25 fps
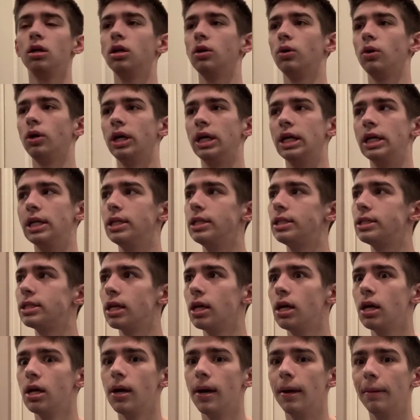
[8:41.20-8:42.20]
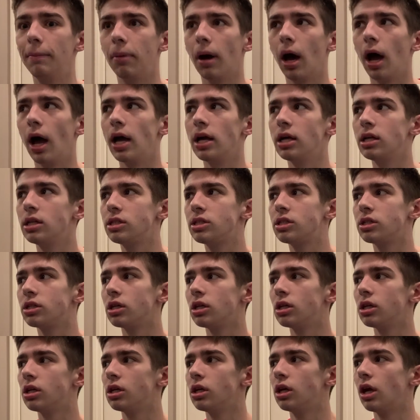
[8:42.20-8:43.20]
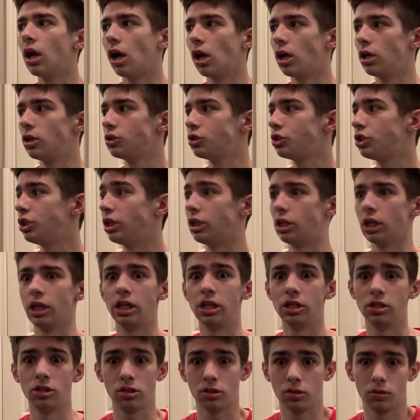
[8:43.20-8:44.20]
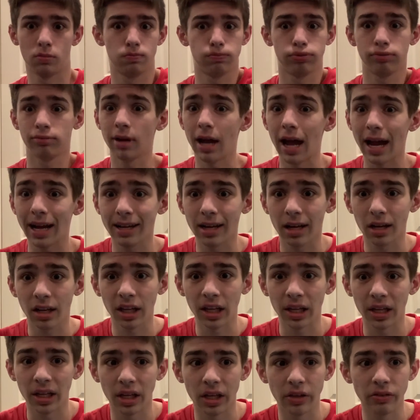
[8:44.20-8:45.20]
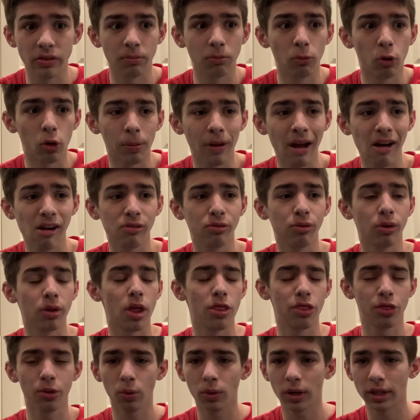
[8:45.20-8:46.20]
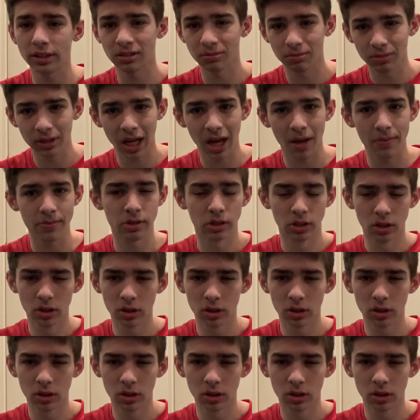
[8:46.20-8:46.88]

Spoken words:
is, but she is practically even more powerful than Thor at sometimes,